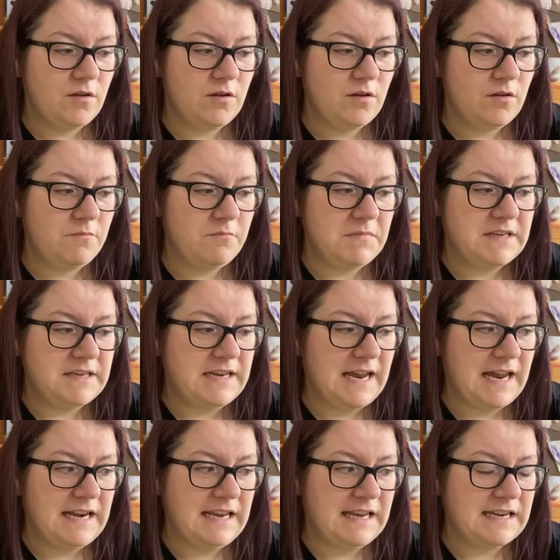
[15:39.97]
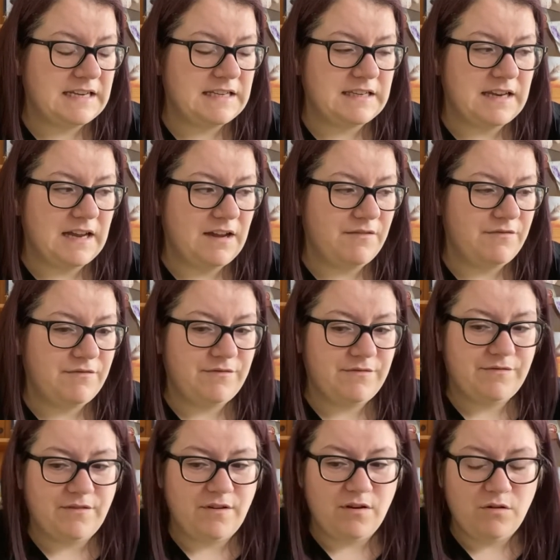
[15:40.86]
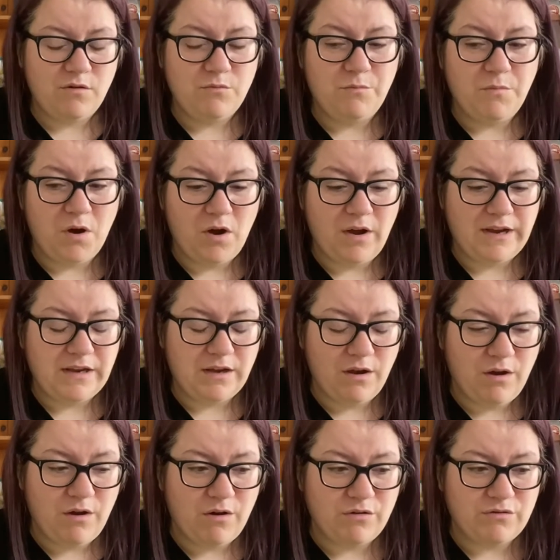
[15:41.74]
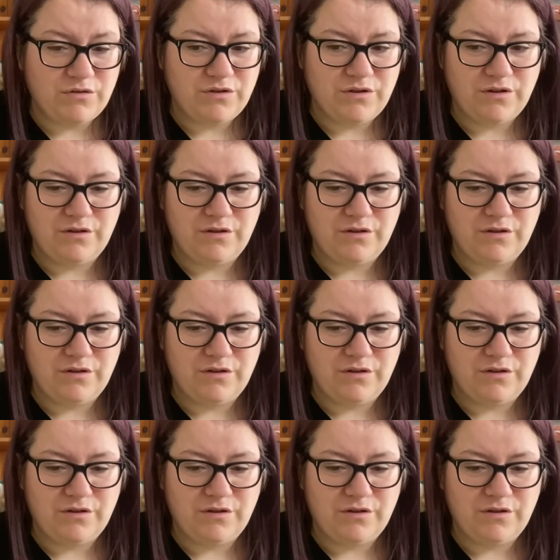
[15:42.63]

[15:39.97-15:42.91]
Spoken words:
metallic stuff. Oh my god,